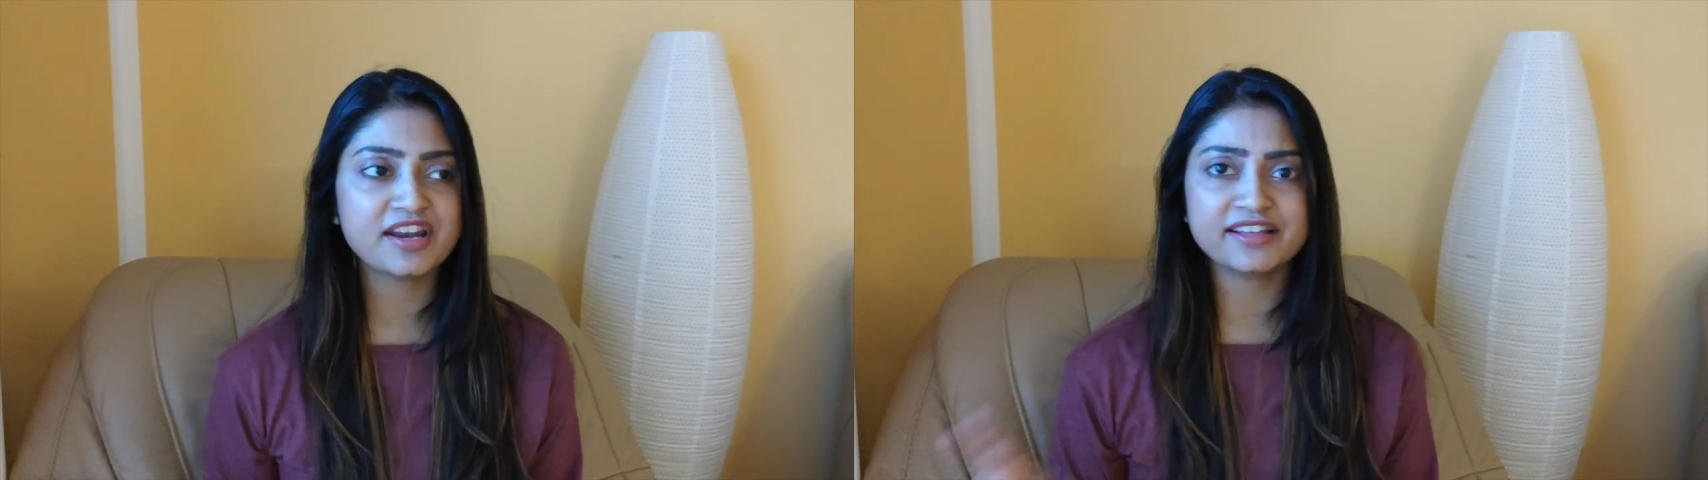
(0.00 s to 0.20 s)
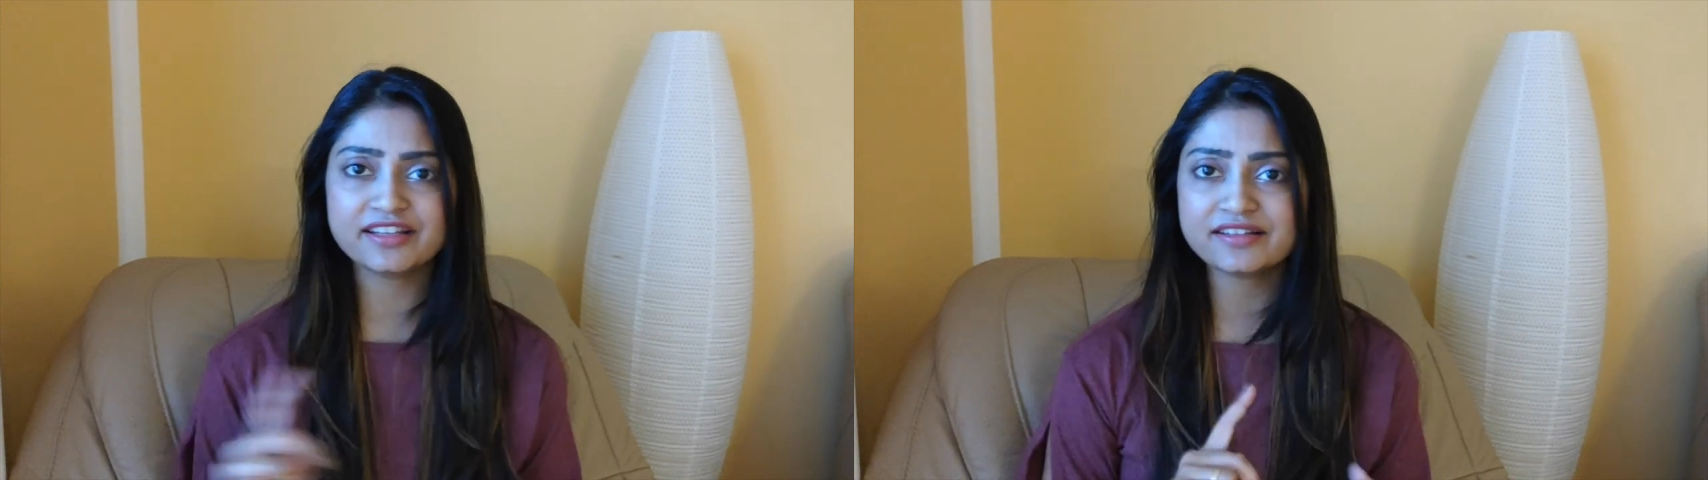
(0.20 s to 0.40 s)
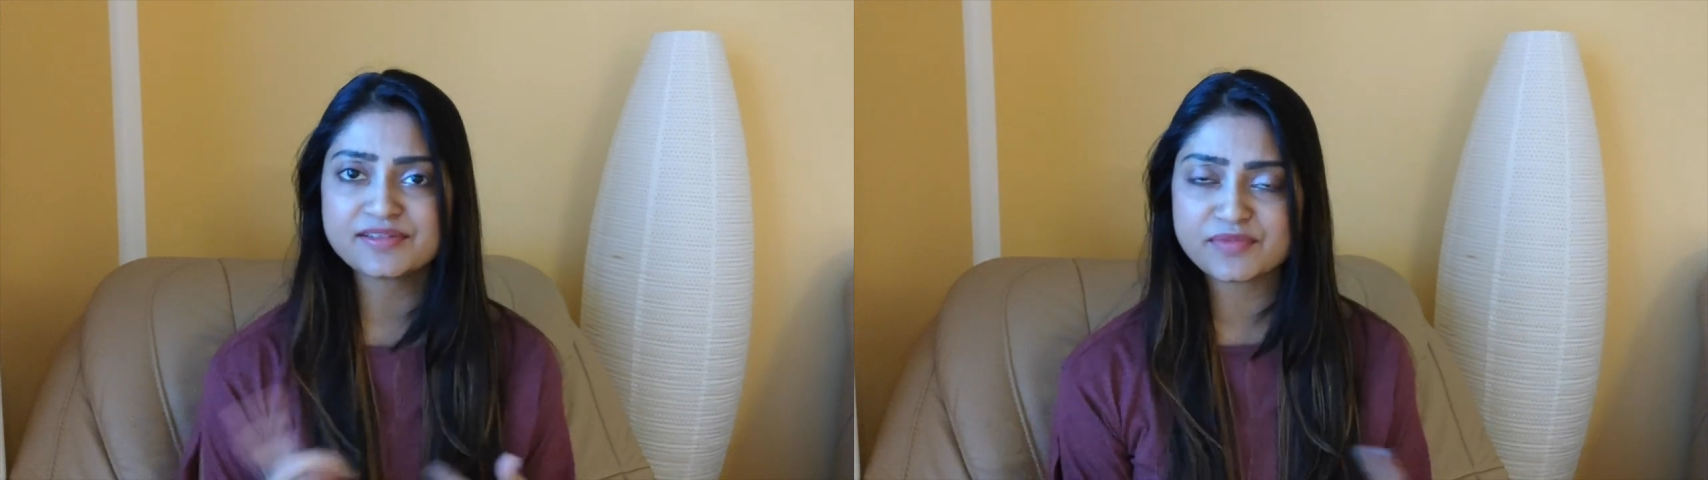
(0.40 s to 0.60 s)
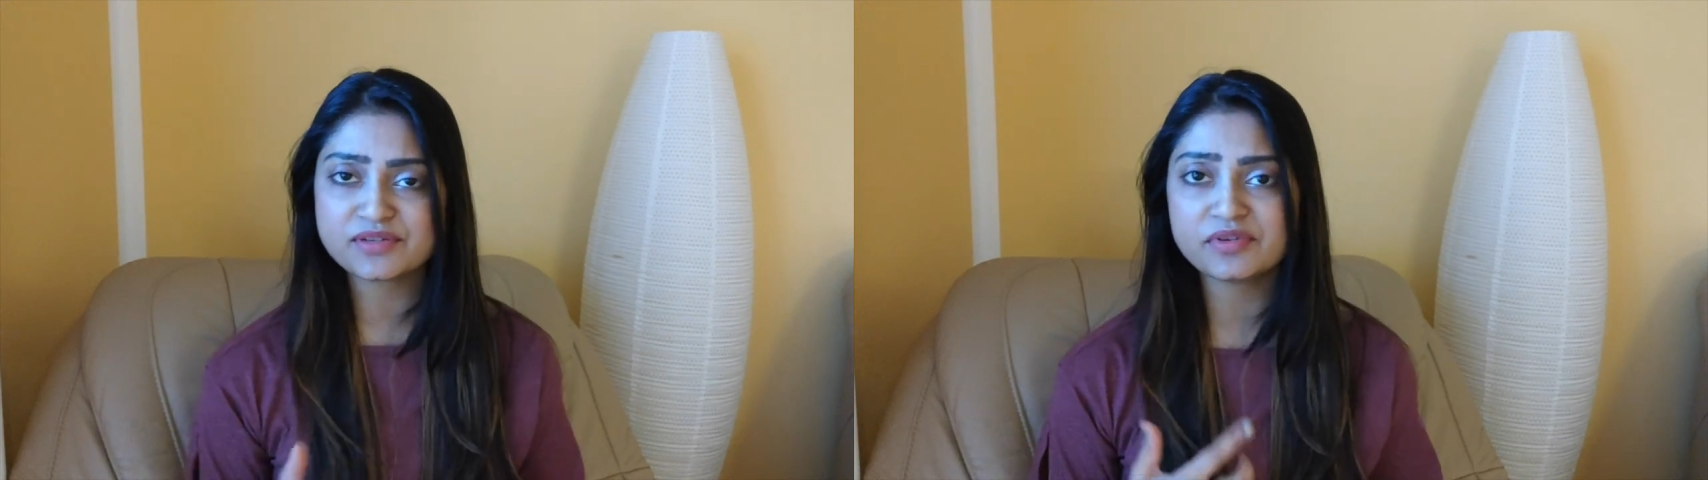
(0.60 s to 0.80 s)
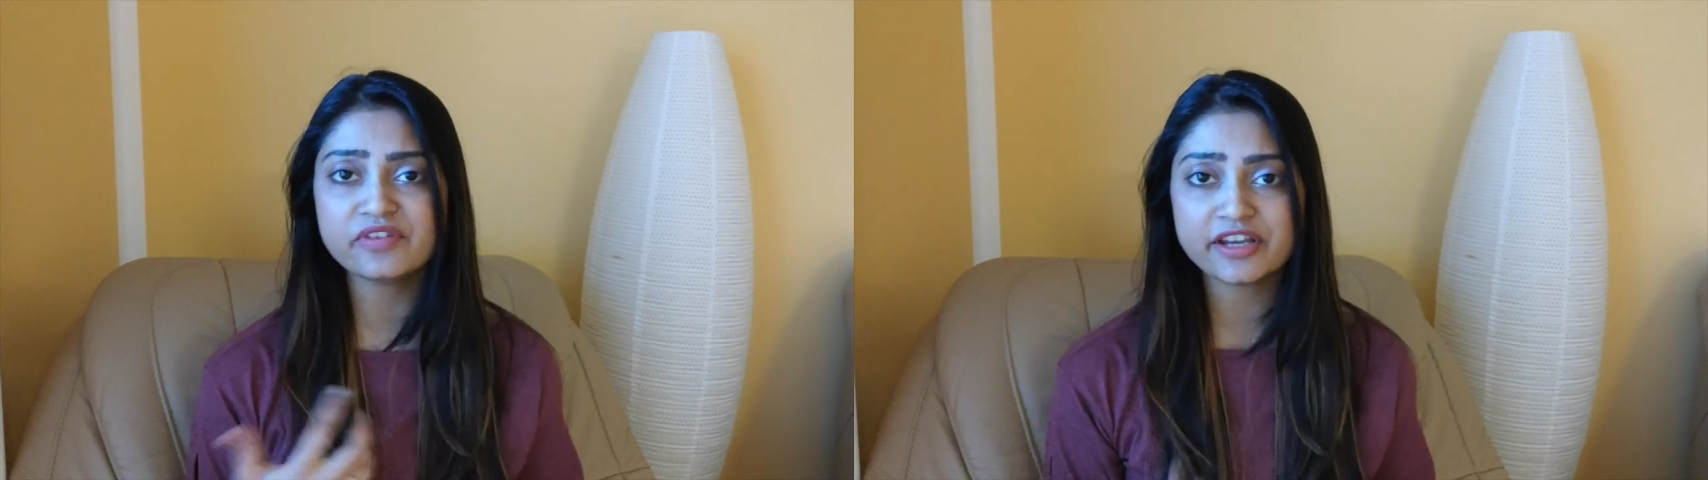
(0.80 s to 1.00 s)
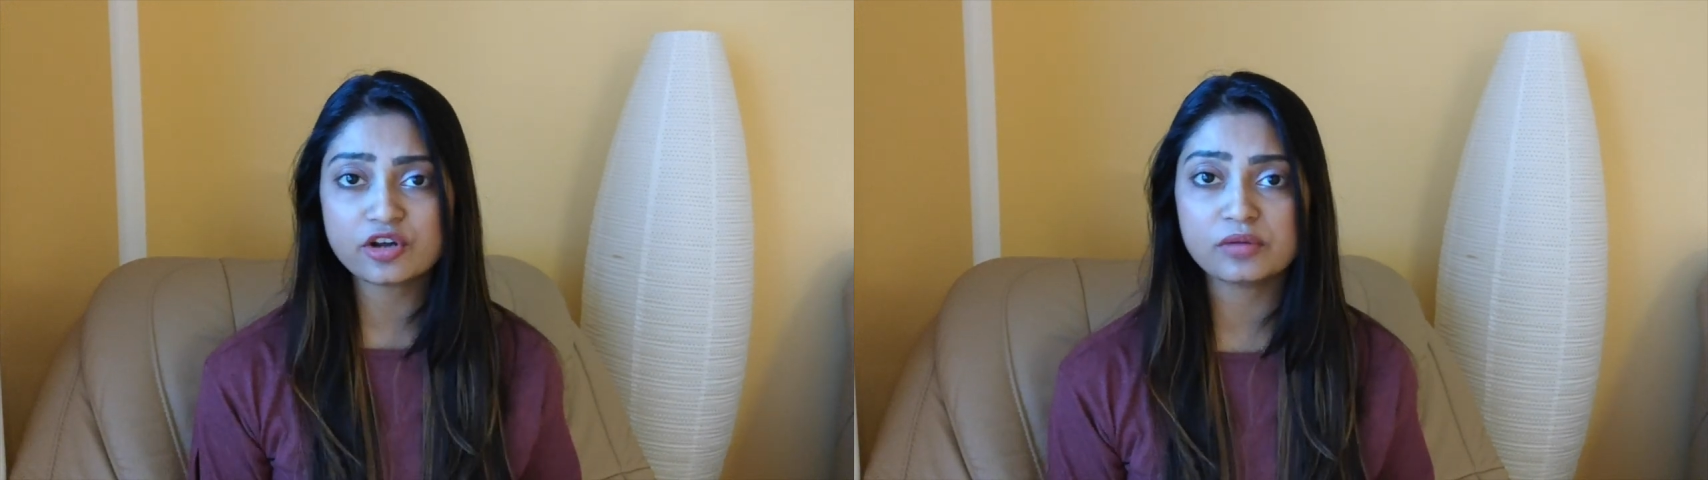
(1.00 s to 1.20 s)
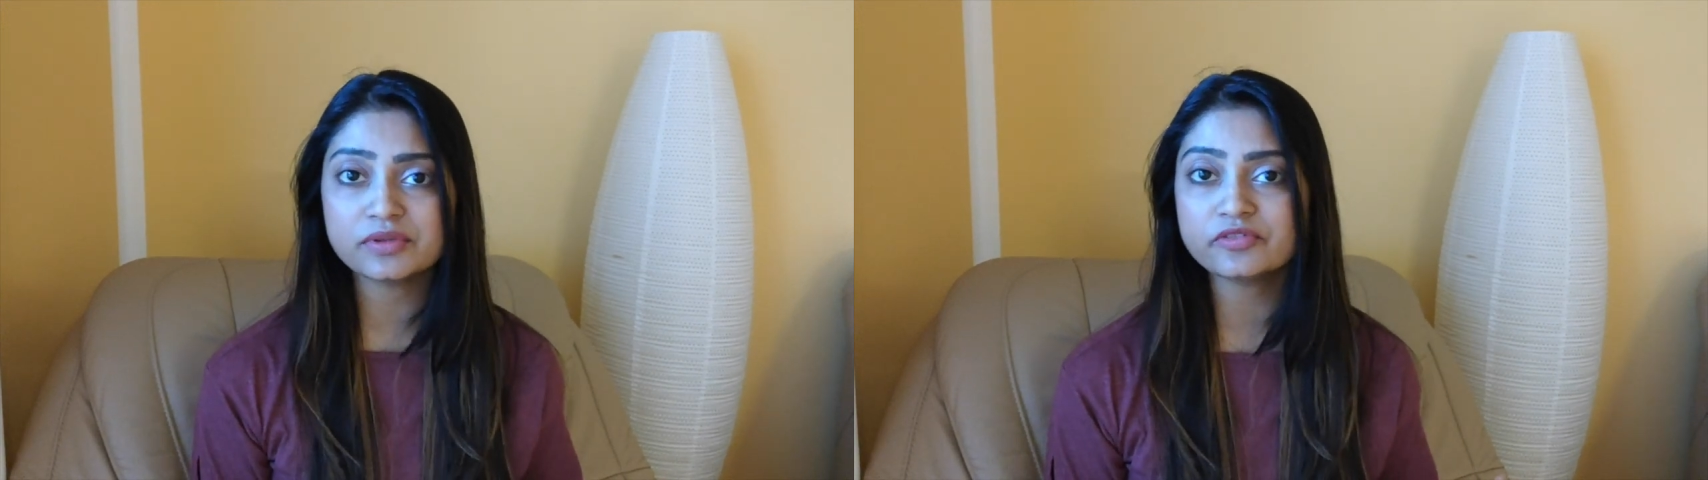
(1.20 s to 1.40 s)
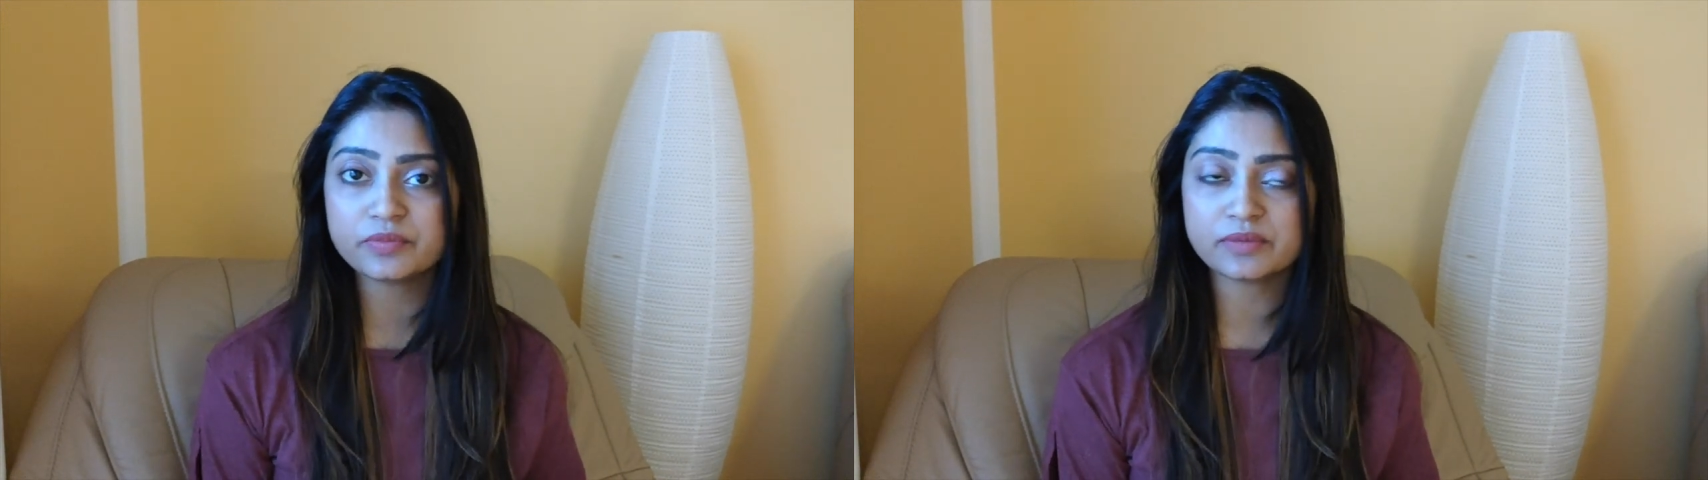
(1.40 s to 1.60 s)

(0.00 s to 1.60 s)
And I think this must be very common for